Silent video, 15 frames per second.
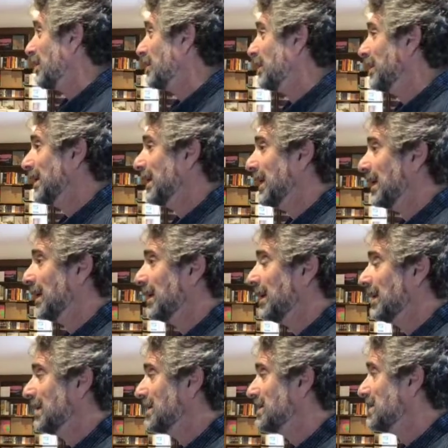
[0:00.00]
from the beginning,
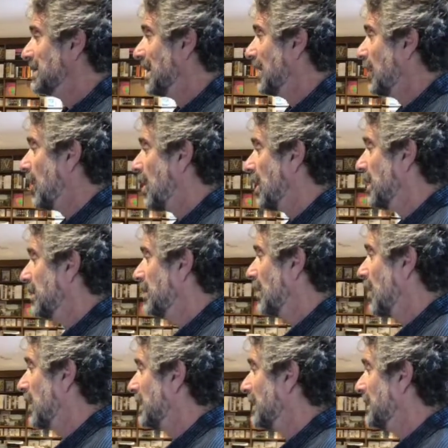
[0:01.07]
is sell art,
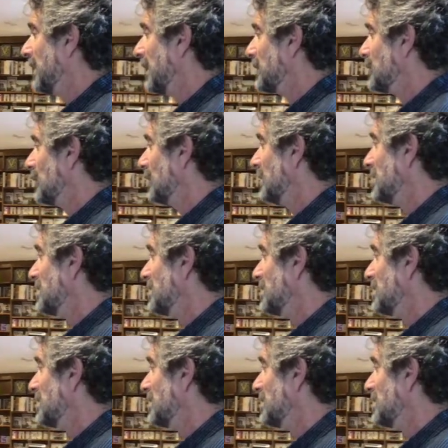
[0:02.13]
architecture, and